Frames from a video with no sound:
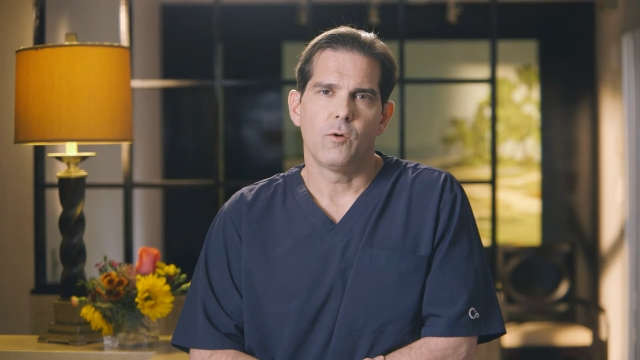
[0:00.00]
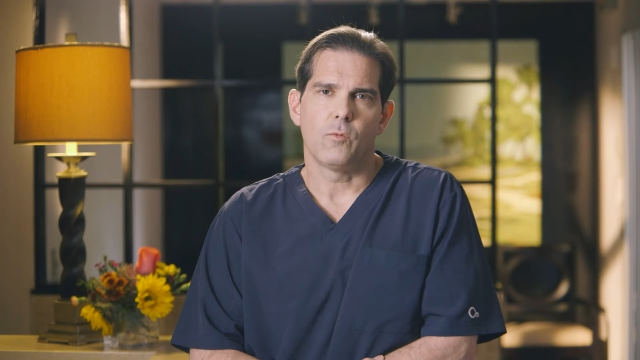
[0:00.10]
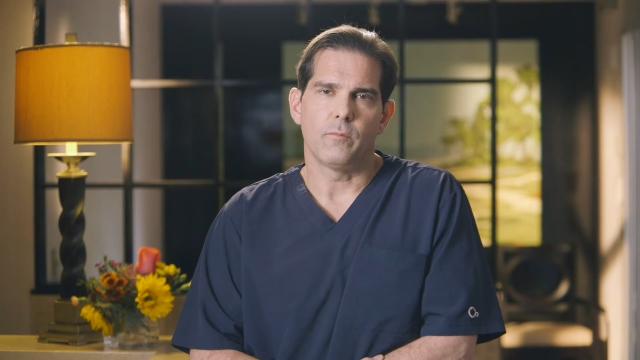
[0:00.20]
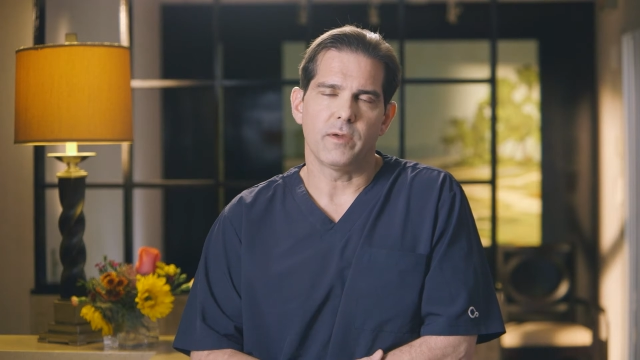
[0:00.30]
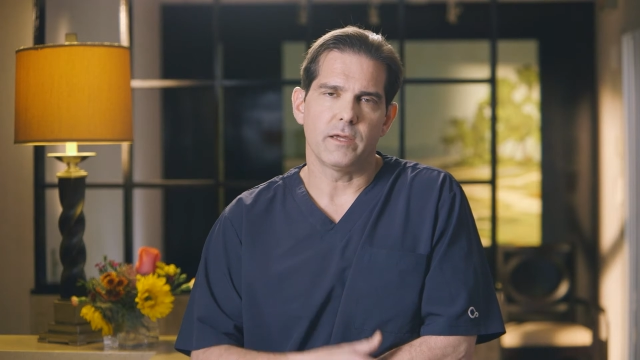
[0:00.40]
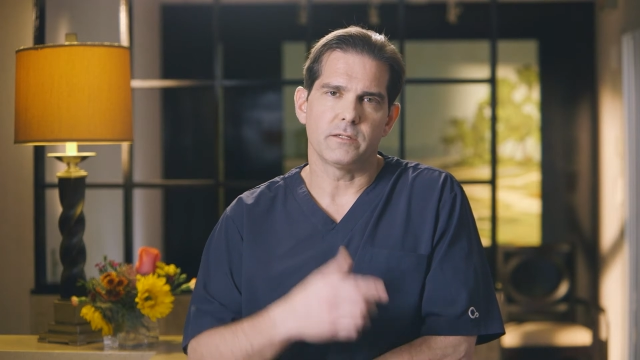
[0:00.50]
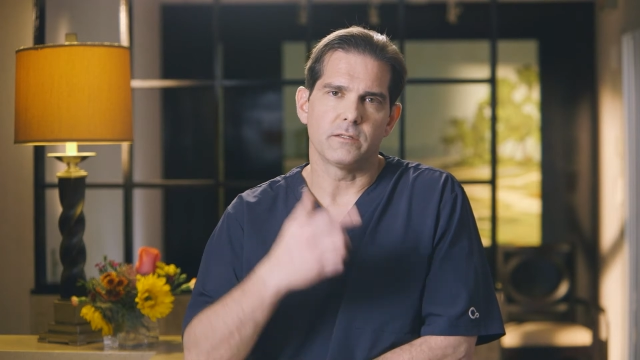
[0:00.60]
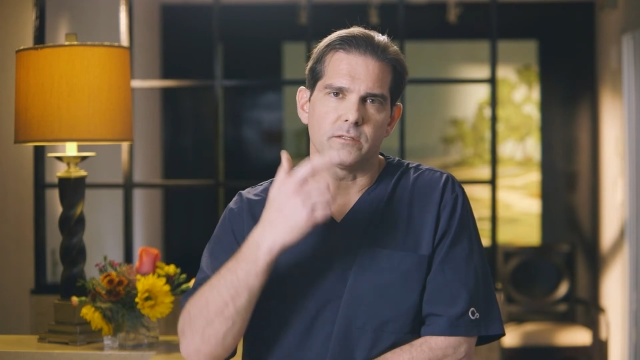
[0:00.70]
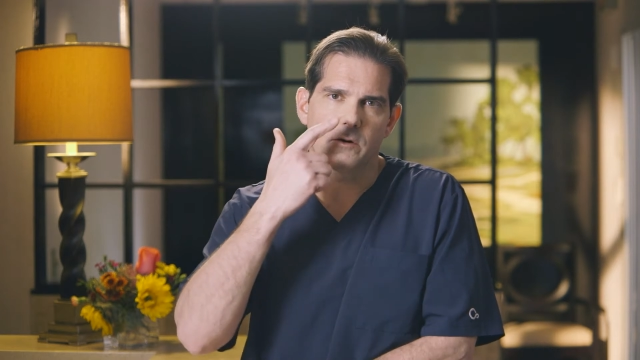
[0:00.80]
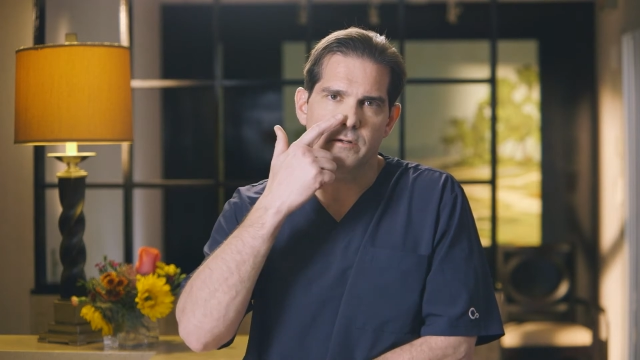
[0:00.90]
When
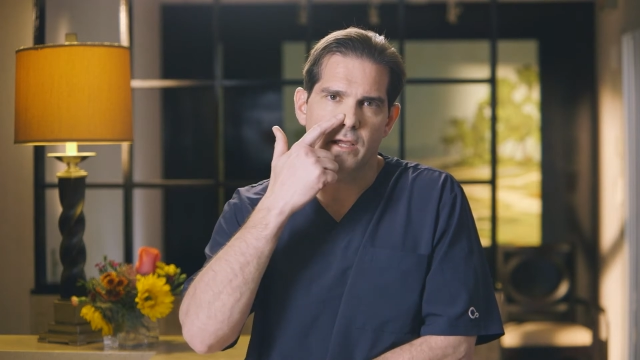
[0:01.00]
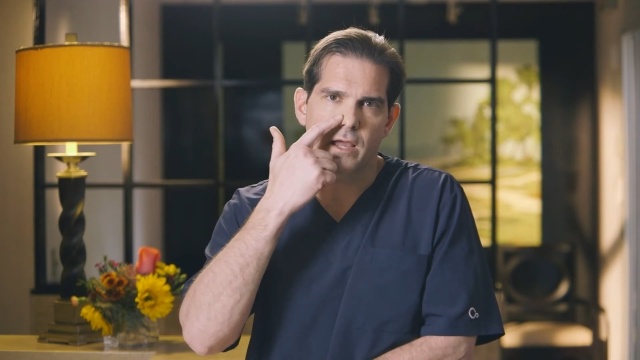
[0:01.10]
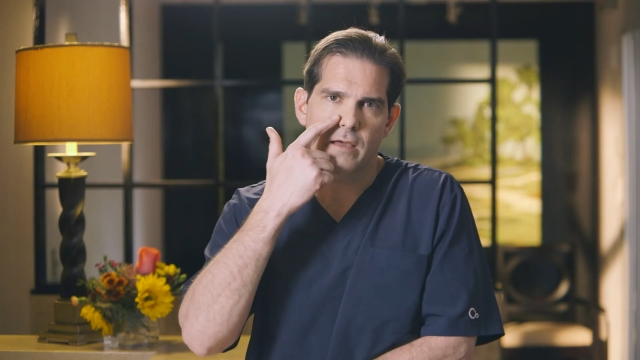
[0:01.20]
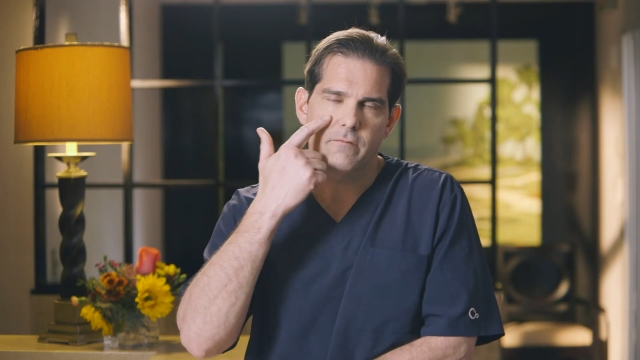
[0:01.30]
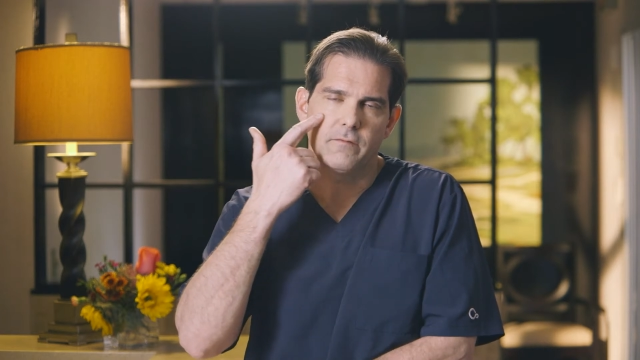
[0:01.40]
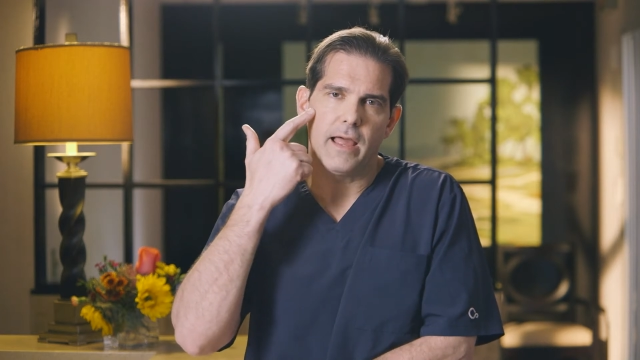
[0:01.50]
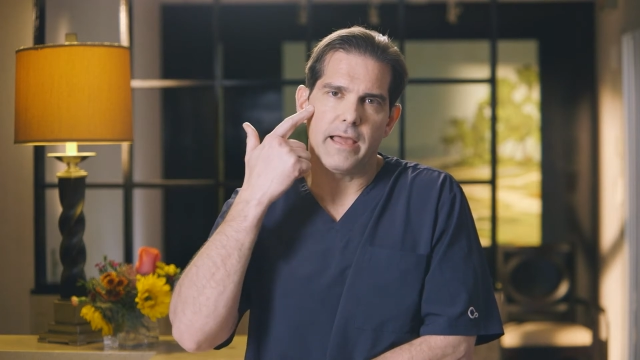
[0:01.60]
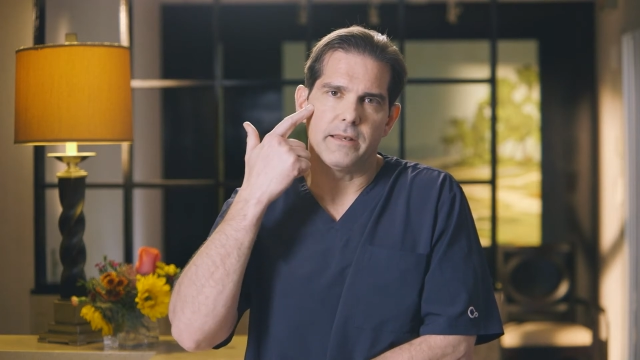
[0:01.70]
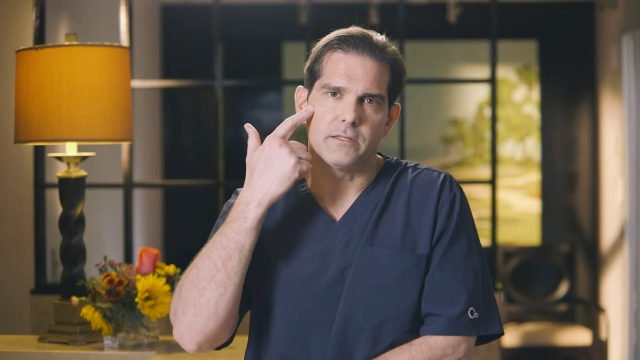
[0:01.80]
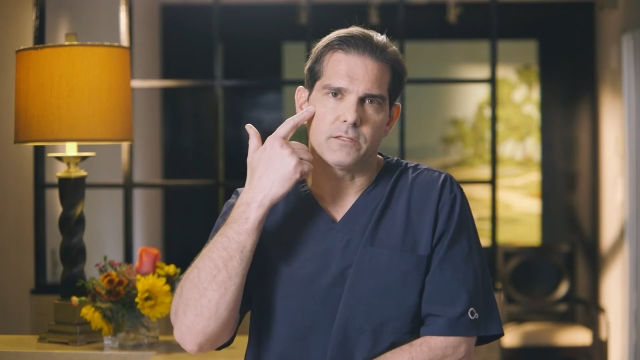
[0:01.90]
patients start to have
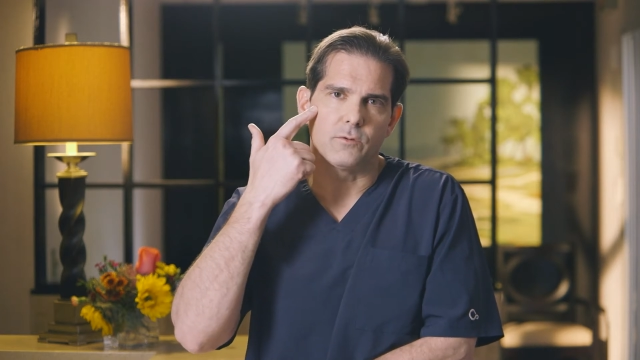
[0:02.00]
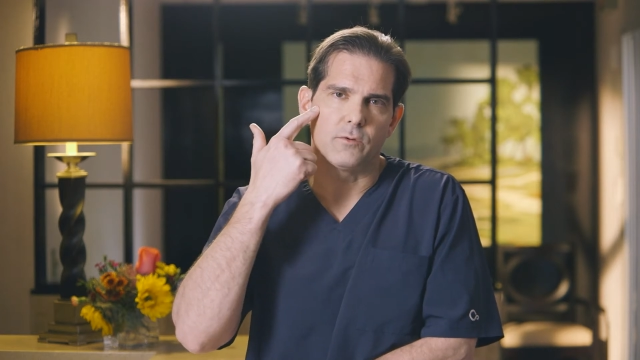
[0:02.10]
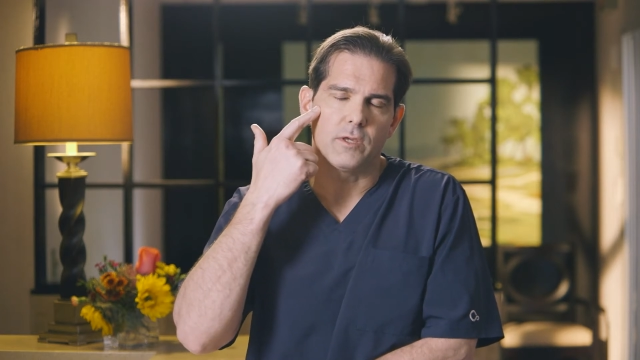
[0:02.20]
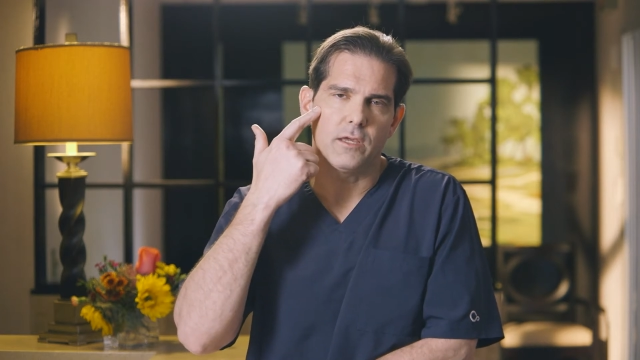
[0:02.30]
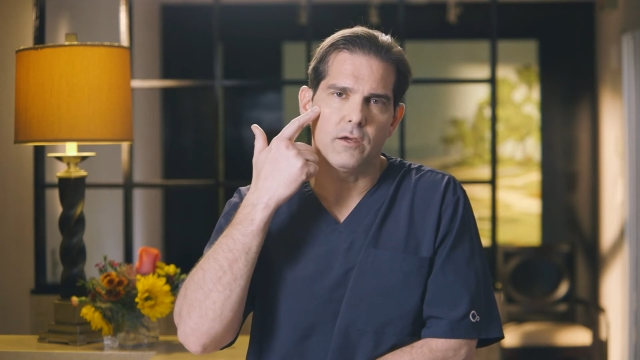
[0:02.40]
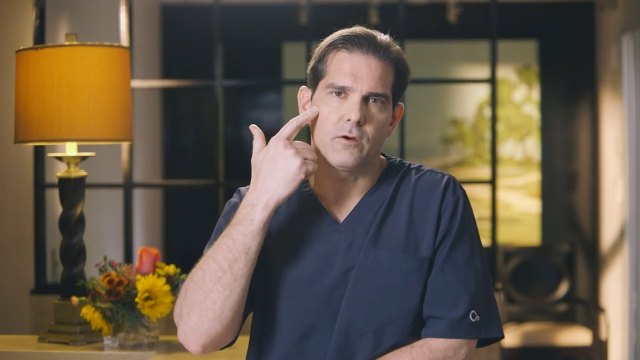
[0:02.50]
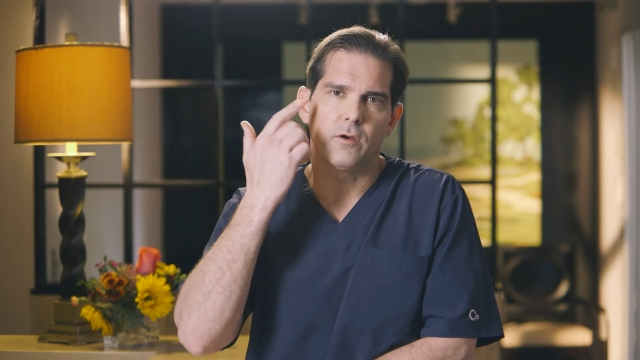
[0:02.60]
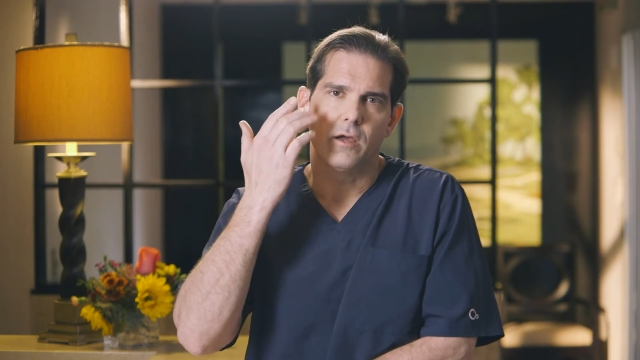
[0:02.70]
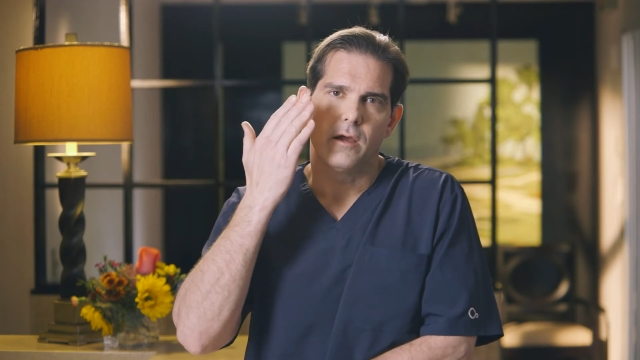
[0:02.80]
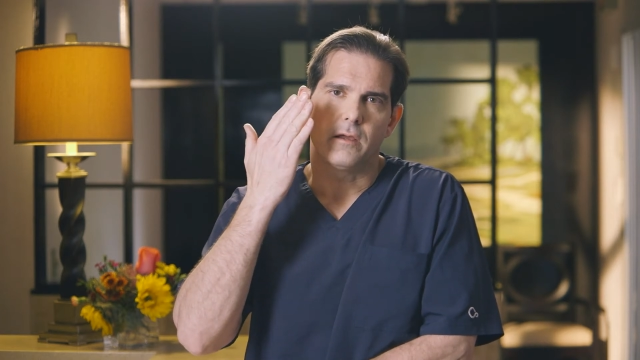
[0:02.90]
flatness through here,